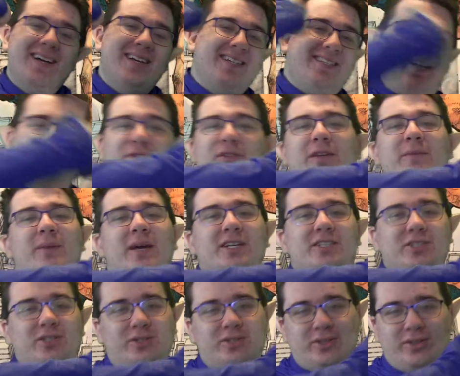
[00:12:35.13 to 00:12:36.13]
definitely make
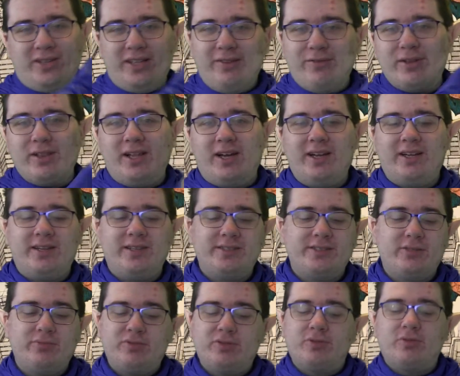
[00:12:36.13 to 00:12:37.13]
sure to leave a like,
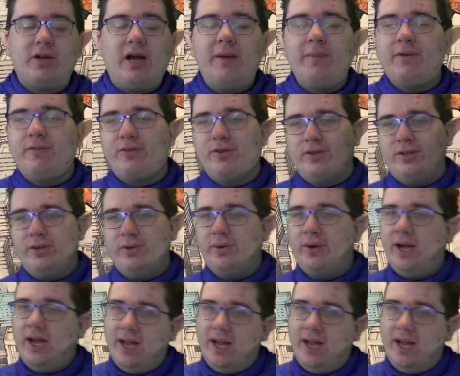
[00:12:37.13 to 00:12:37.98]
subscribe if you're new,